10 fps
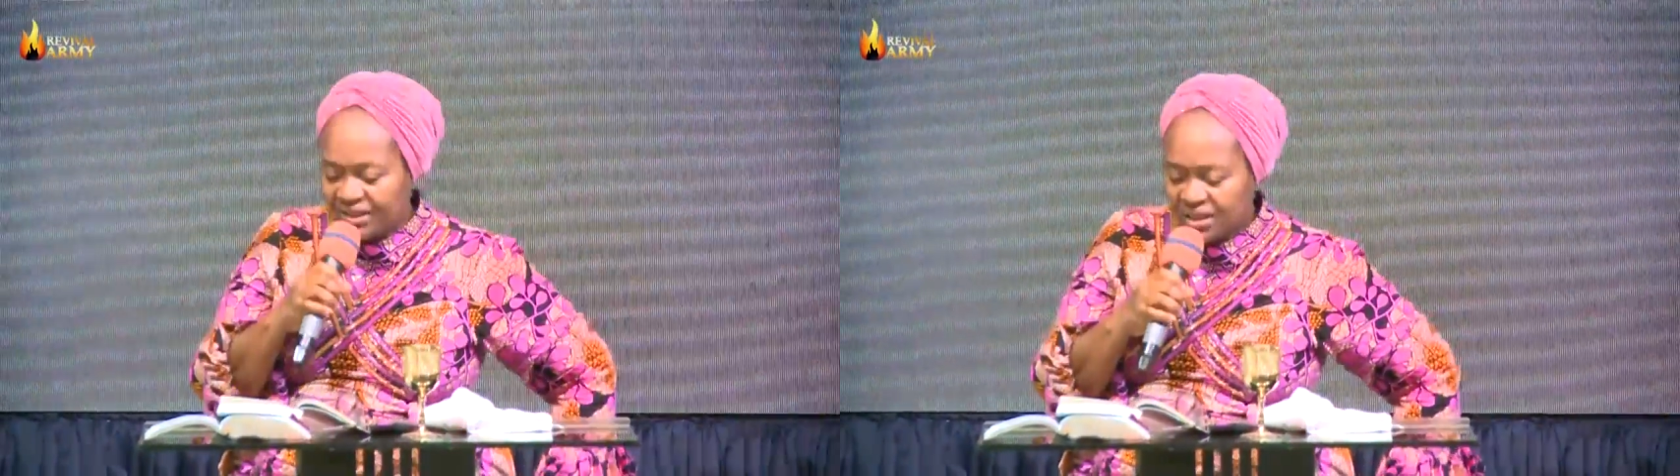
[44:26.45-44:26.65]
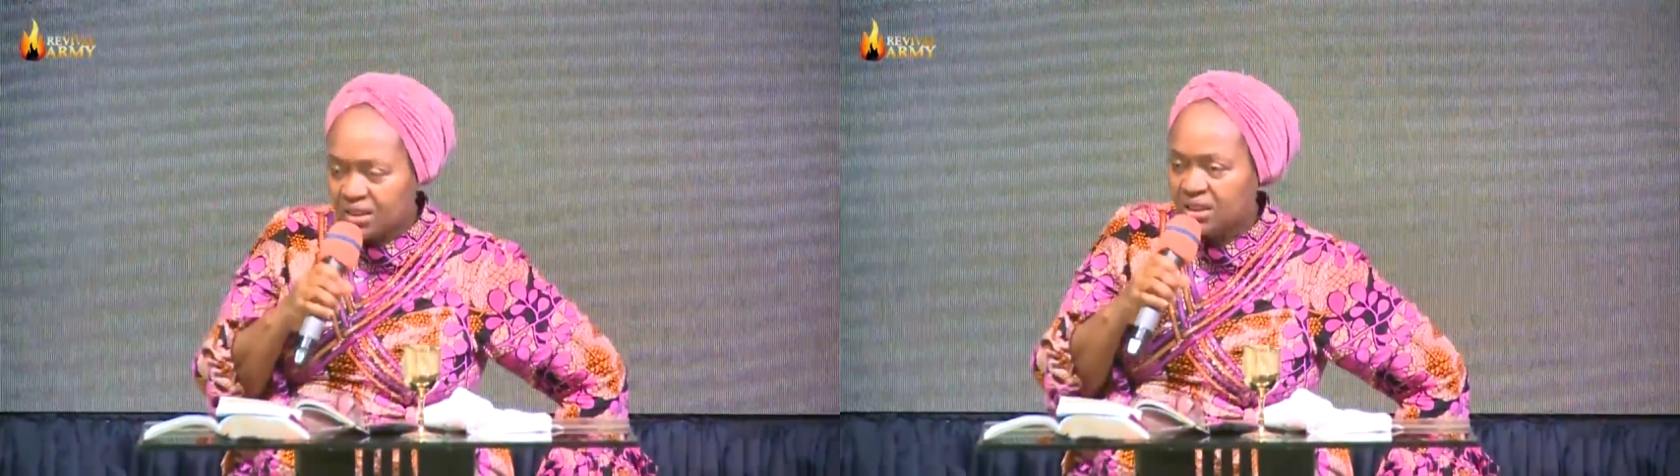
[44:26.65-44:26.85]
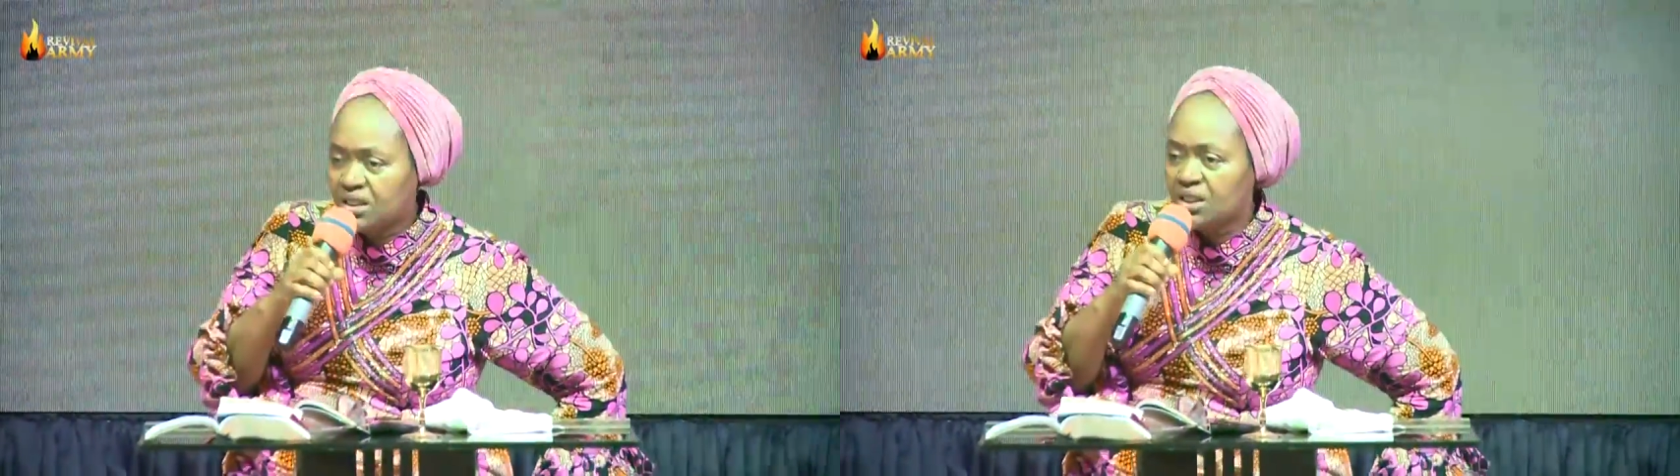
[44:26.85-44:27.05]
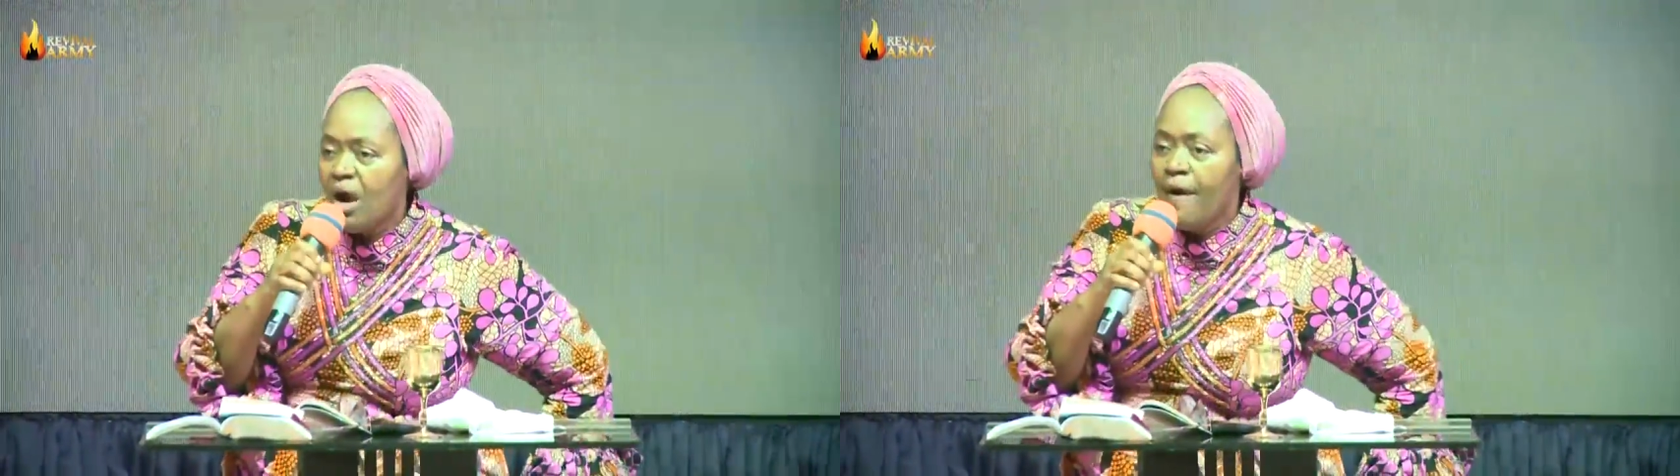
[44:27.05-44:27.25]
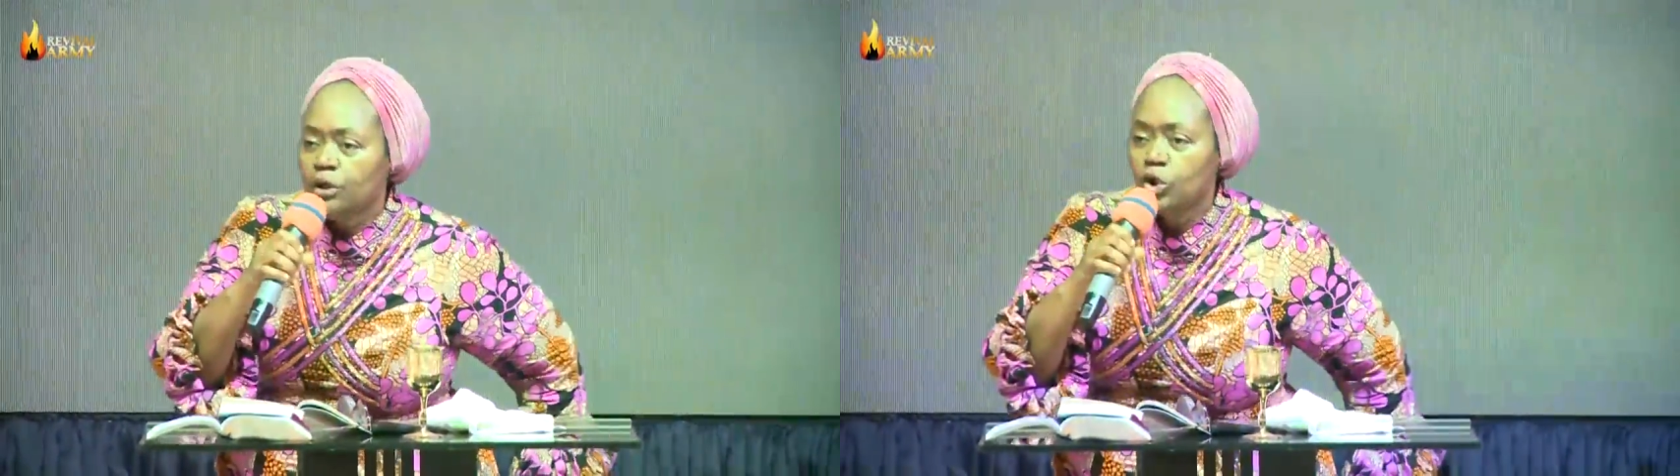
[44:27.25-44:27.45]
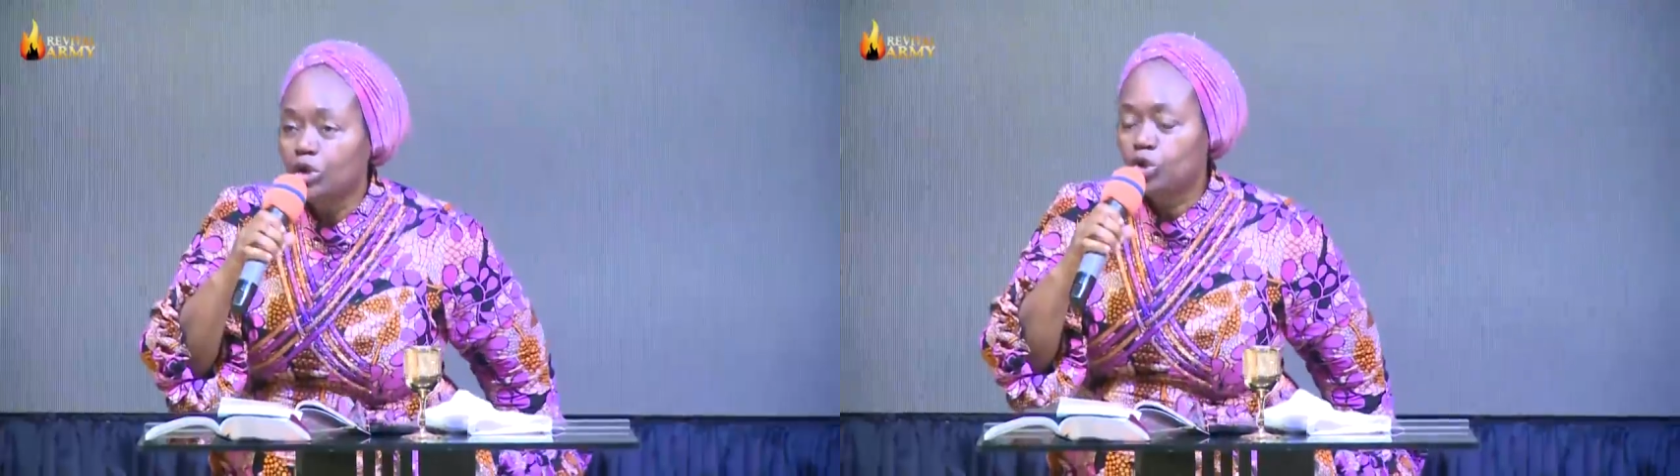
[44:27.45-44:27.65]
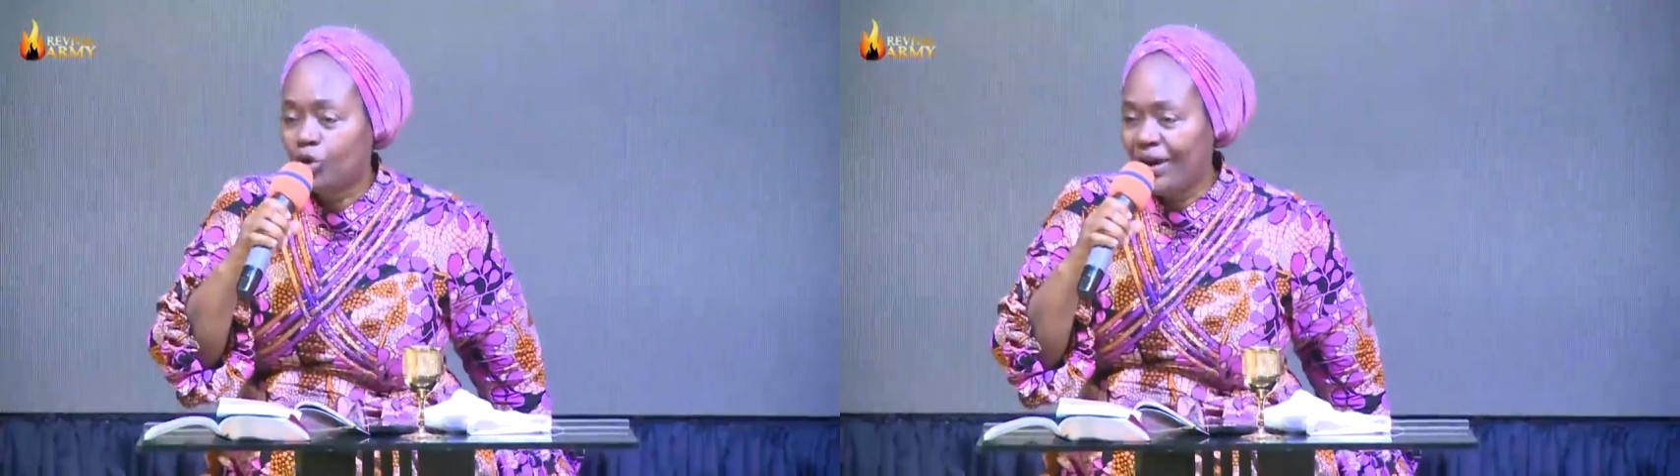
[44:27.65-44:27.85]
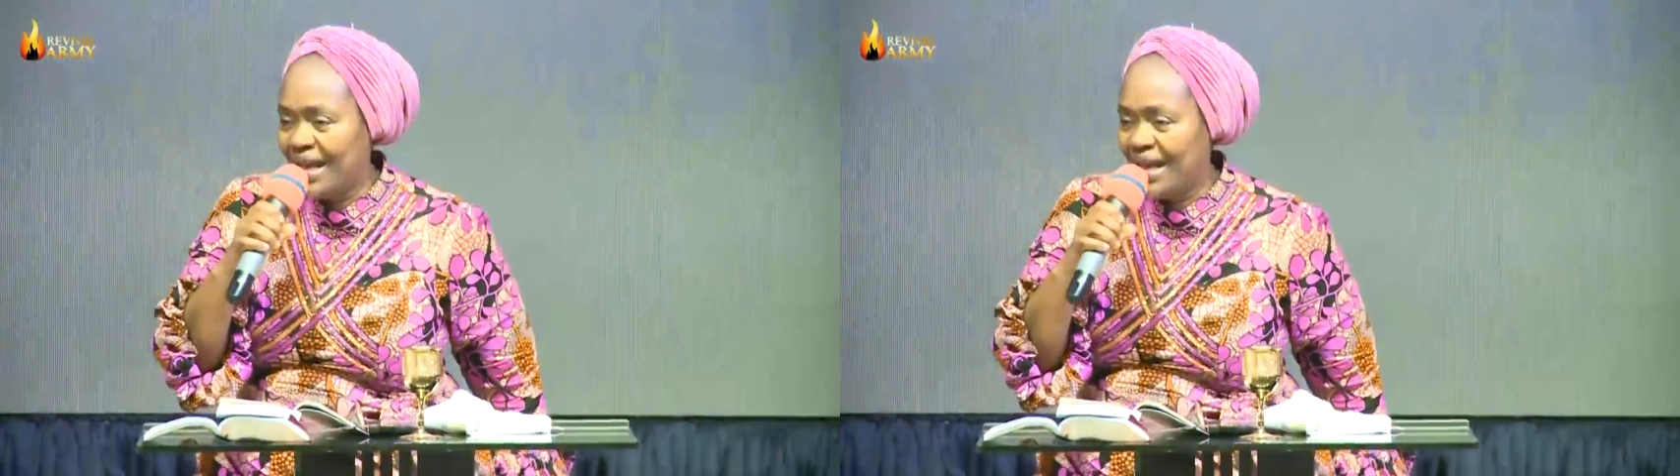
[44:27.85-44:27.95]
thirst to